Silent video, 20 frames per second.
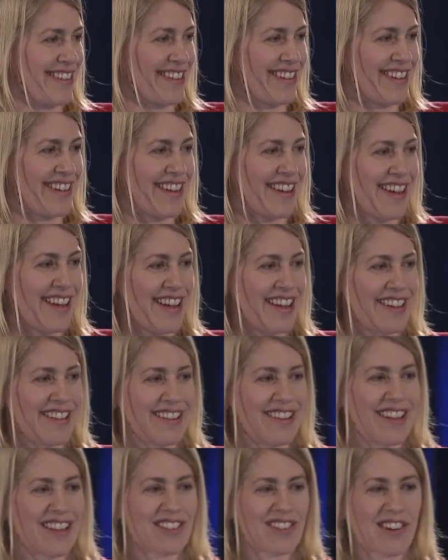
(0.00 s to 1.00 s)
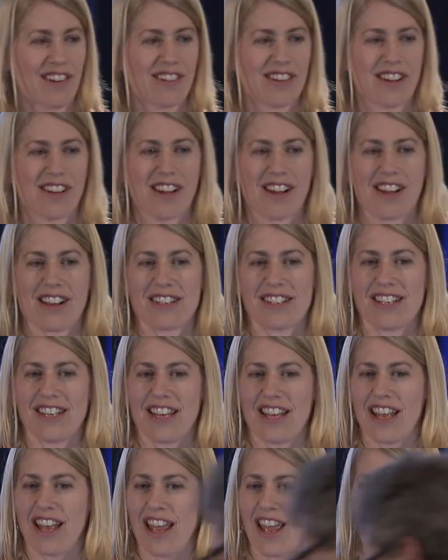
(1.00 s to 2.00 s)
OK, that's all gone.
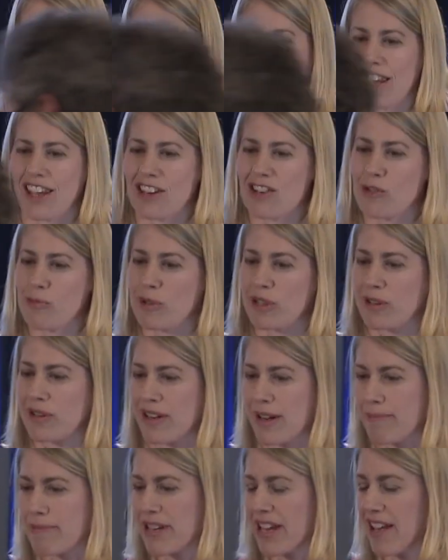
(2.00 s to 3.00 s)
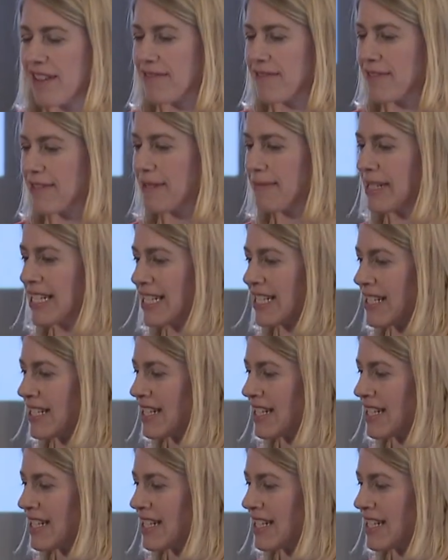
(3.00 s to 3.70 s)
It's all gone. Can you blow it up again for me?